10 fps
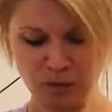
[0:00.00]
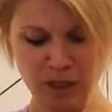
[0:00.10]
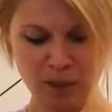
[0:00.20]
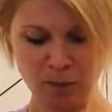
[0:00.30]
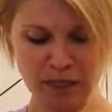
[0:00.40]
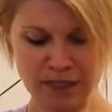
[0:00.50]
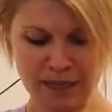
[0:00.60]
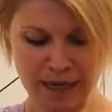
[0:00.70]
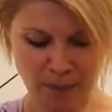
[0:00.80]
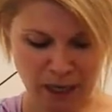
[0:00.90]
it'll be the
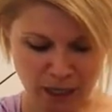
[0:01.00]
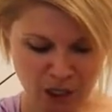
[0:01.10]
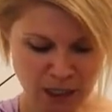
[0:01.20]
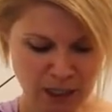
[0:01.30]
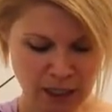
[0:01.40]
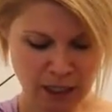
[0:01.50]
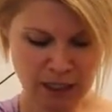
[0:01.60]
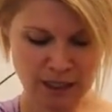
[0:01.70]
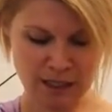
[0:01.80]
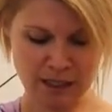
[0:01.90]
same edge
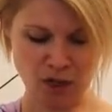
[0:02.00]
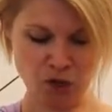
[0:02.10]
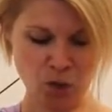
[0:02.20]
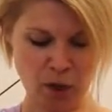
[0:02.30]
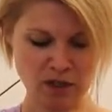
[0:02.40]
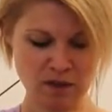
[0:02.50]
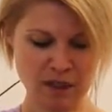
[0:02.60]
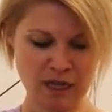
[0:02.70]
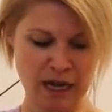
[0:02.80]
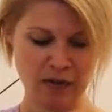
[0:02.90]
as the central part of
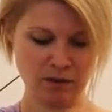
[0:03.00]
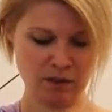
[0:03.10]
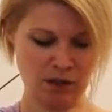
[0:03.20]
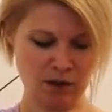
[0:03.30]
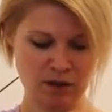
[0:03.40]
the tail, so